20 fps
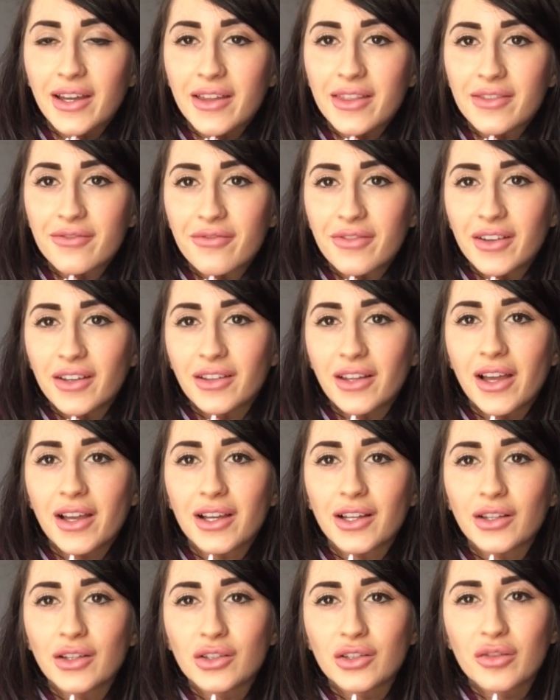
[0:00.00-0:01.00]
I feel like
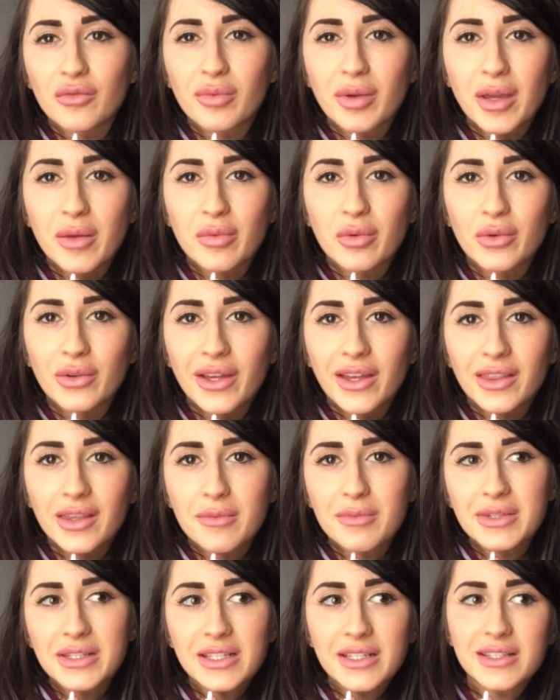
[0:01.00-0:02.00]
a lot of people get the
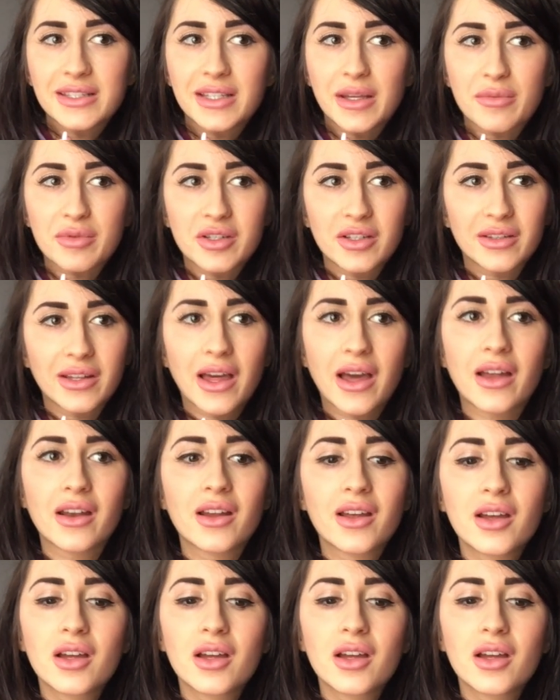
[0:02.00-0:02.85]
misconception that